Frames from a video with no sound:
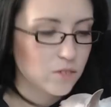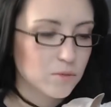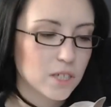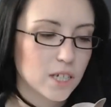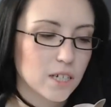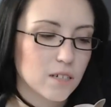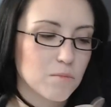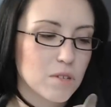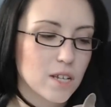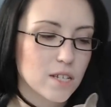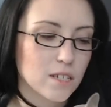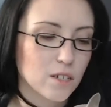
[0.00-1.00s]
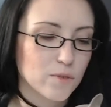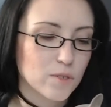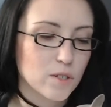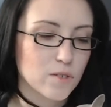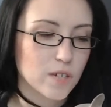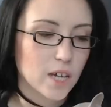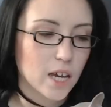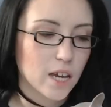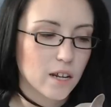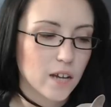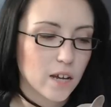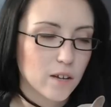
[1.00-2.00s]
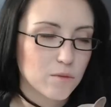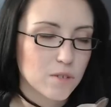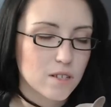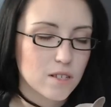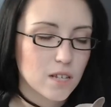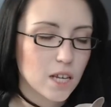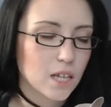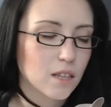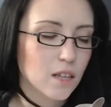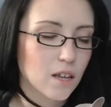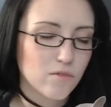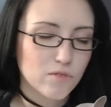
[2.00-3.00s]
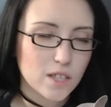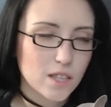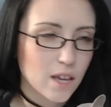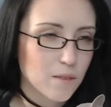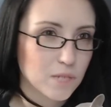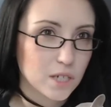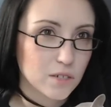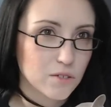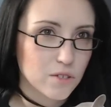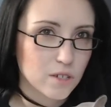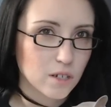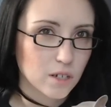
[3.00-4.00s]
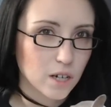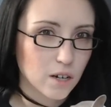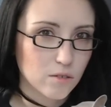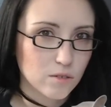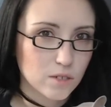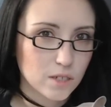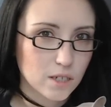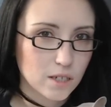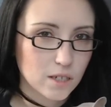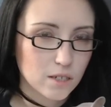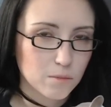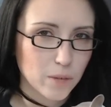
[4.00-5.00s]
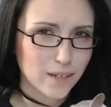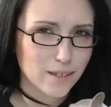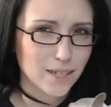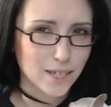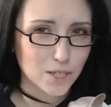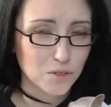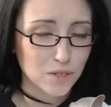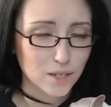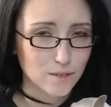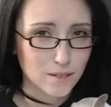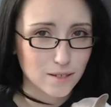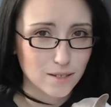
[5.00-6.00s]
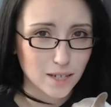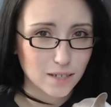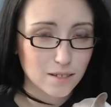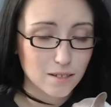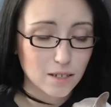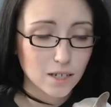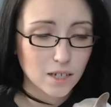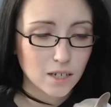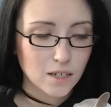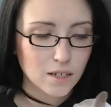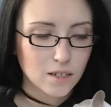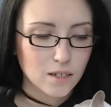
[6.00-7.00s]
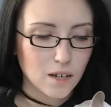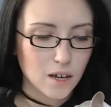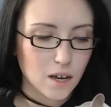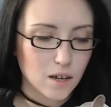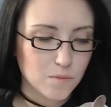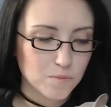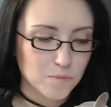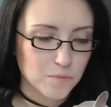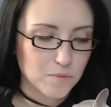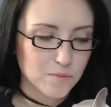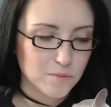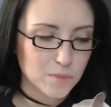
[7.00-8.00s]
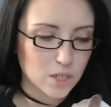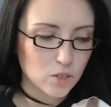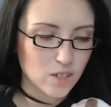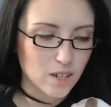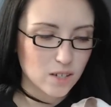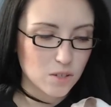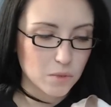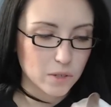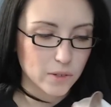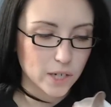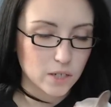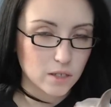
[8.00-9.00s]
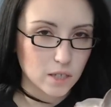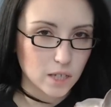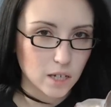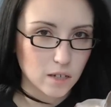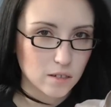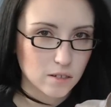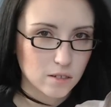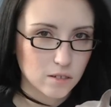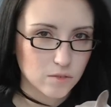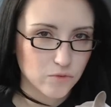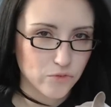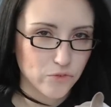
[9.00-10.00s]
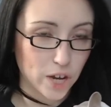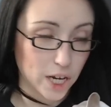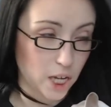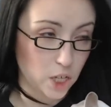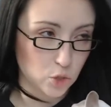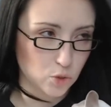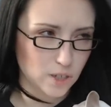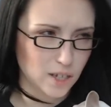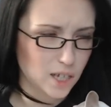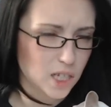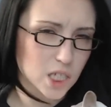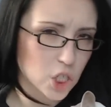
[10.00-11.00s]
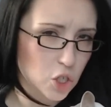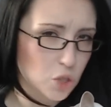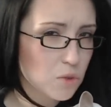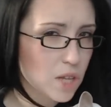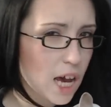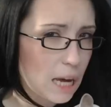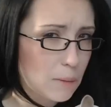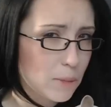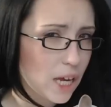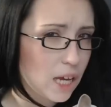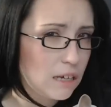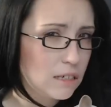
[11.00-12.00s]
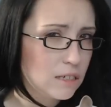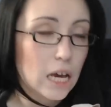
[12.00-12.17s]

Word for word: So I've been like obsessing over those again. I was in love with them years ago, back in like 2006. Um, but it just got to the point where I couldn't like financially continue the hobby.